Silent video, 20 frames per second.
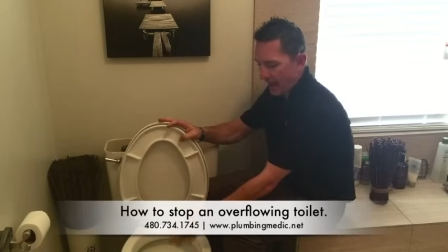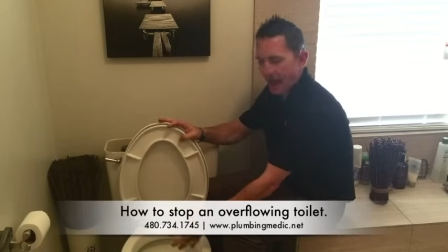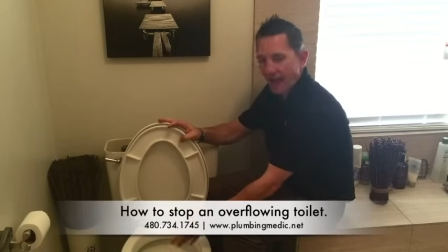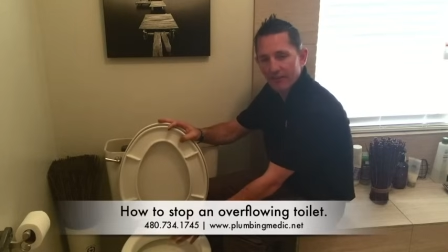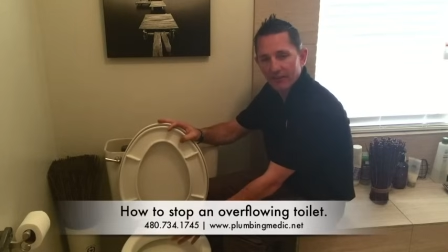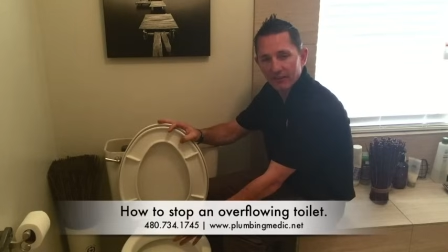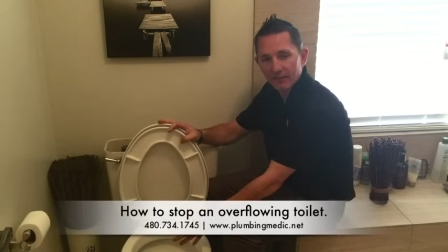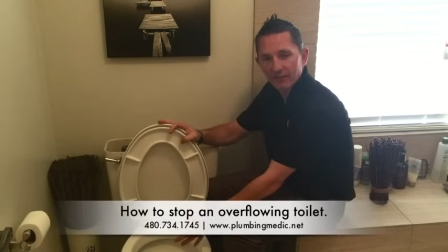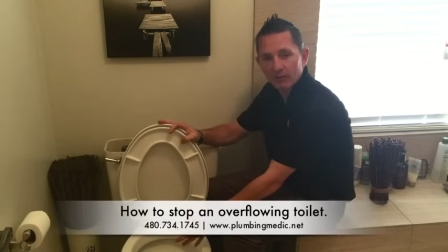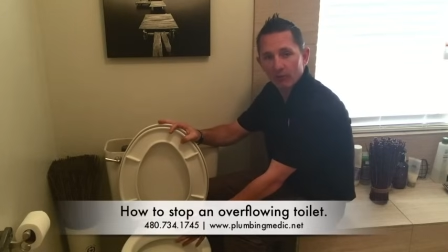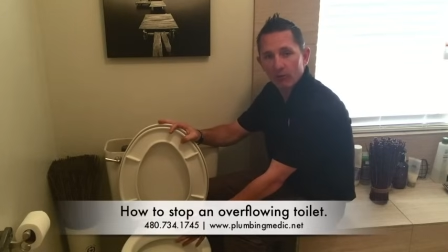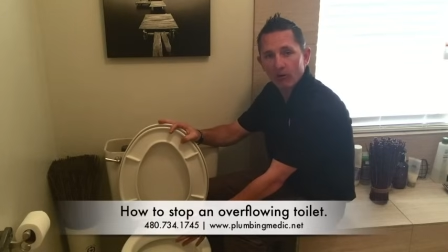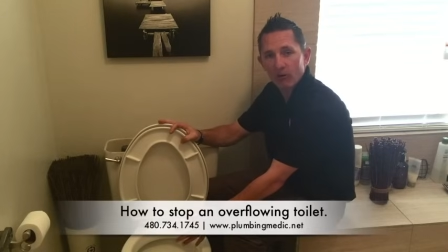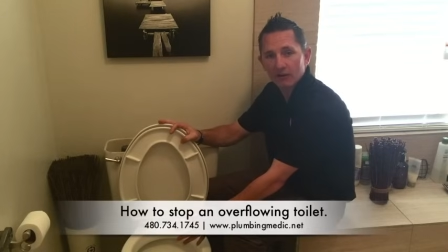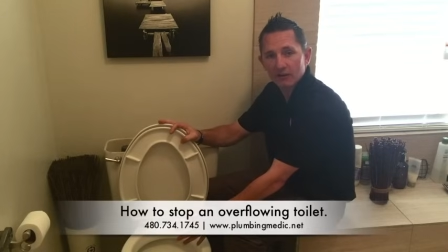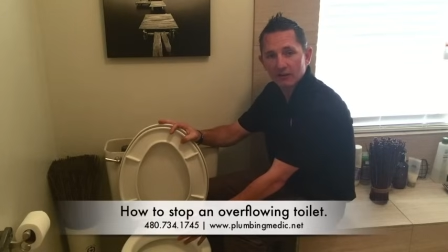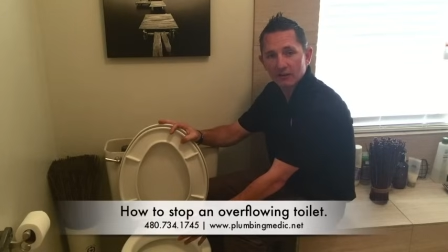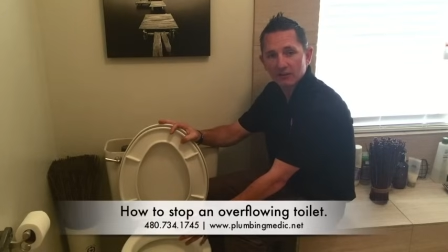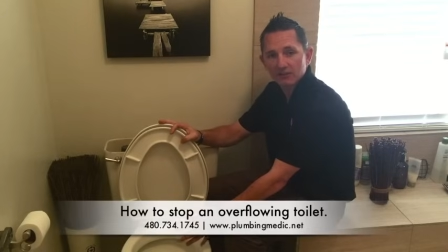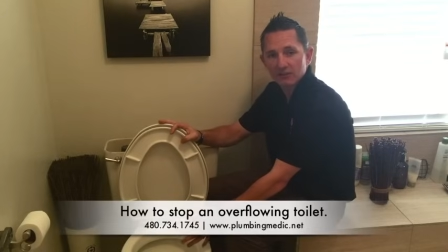and then the
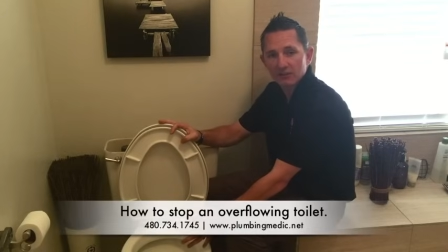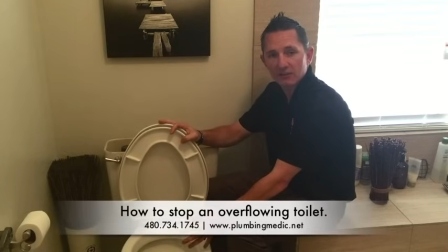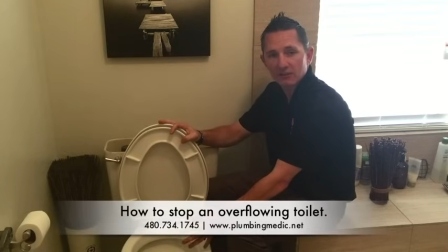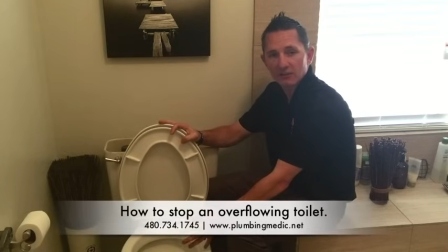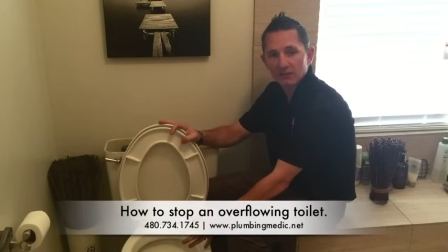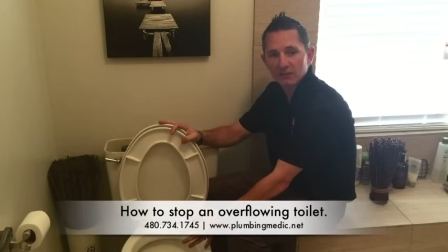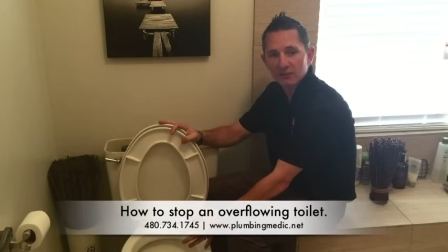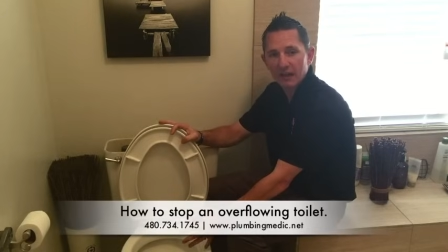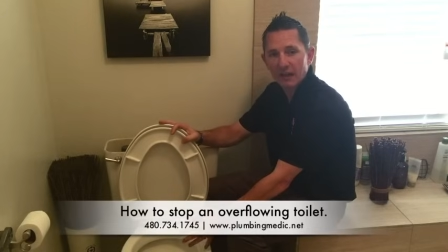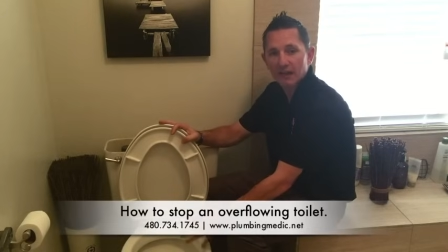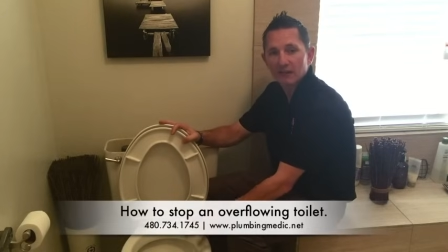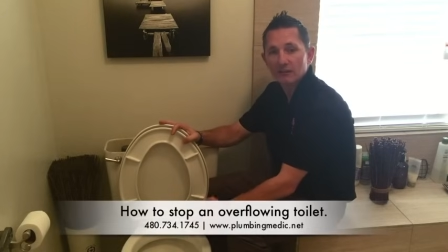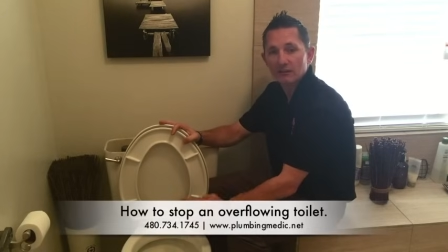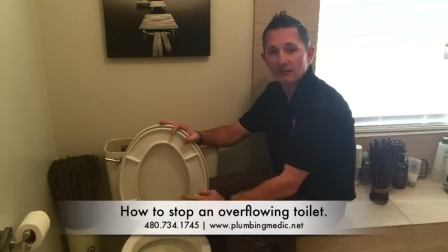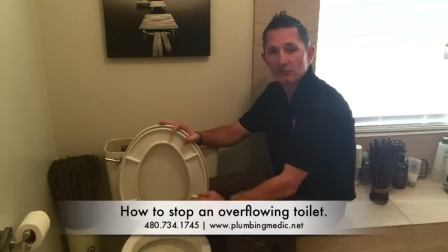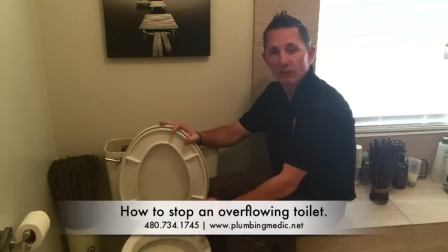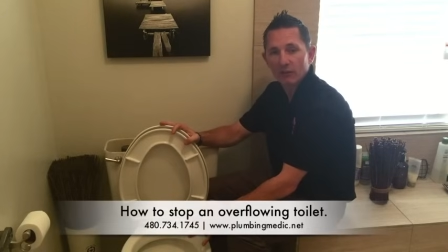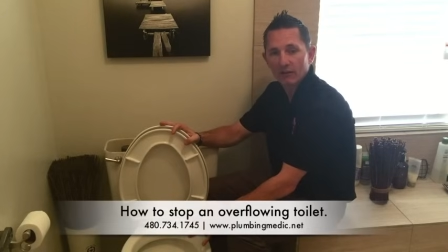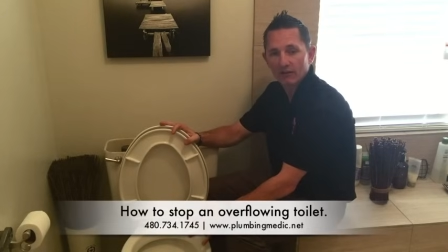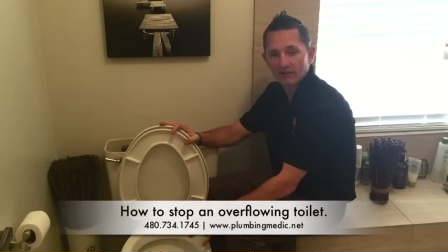water doesn't go down and
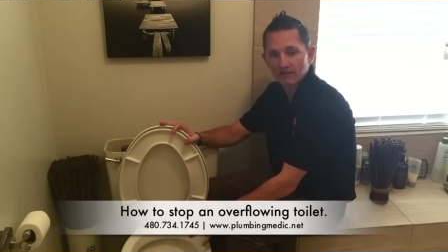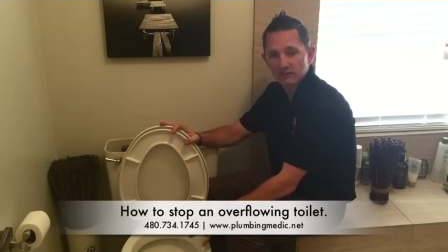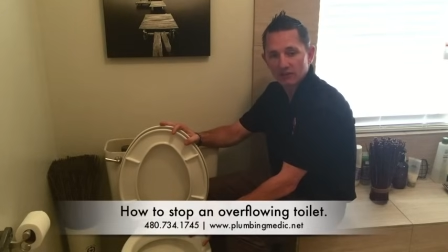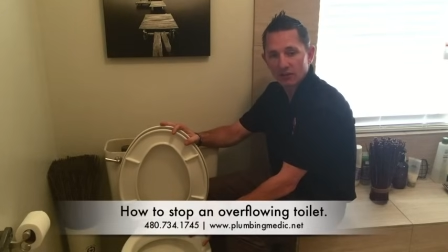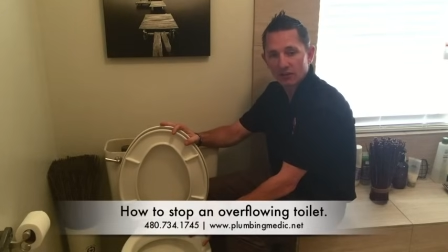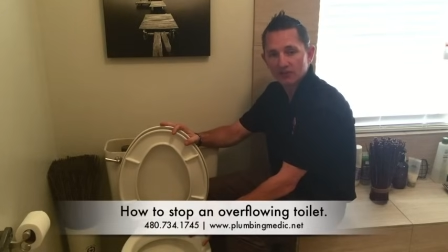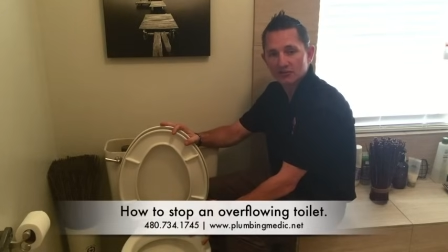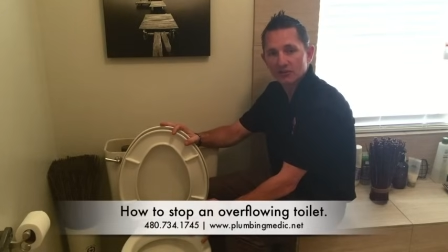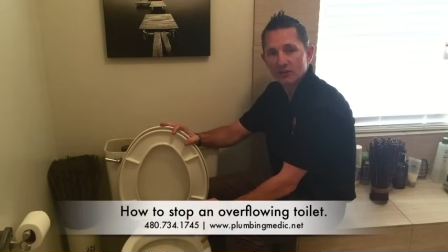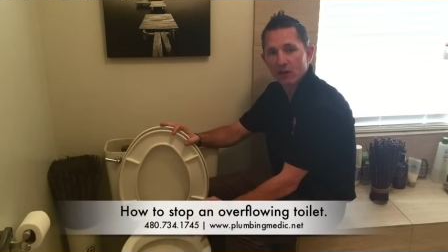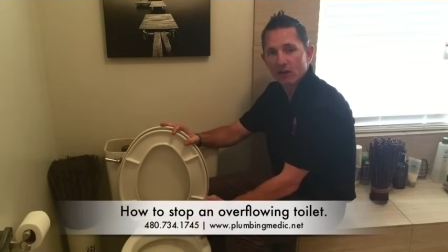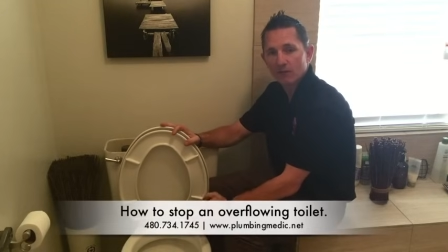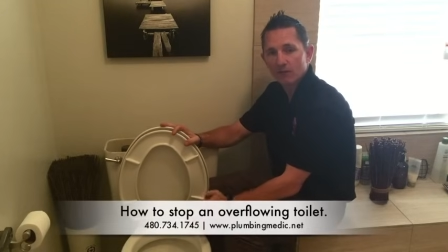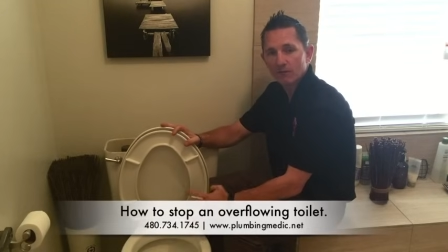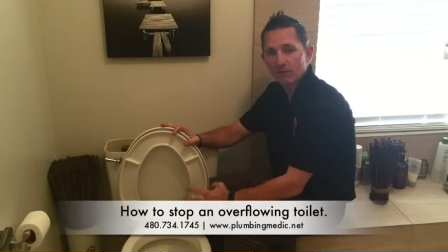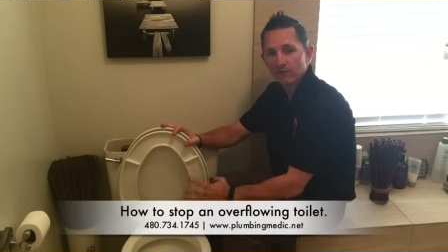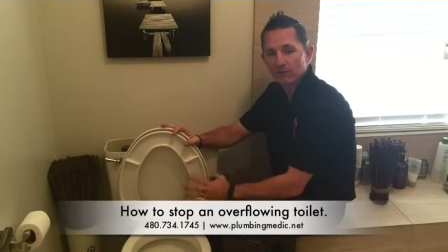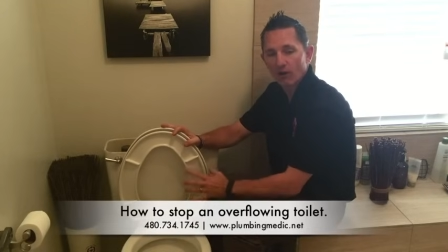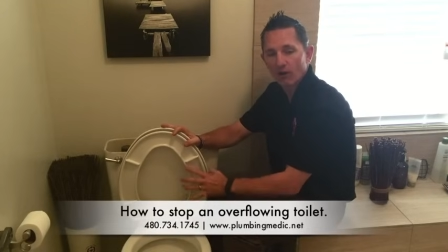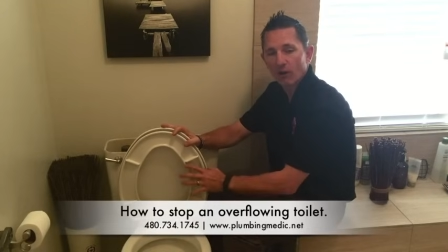the toilet starts to
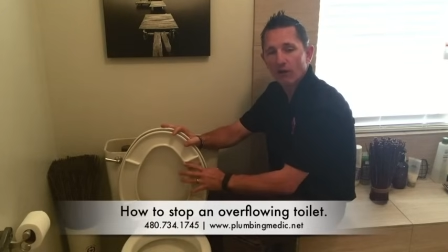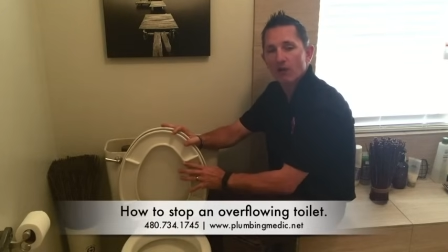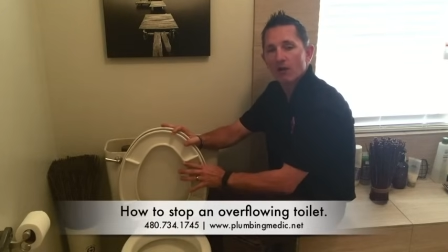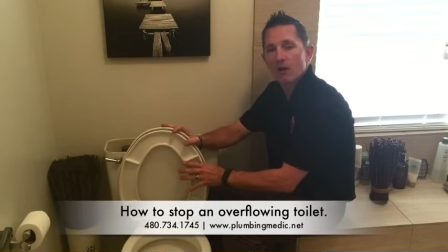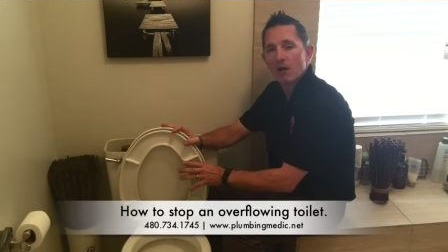overflow.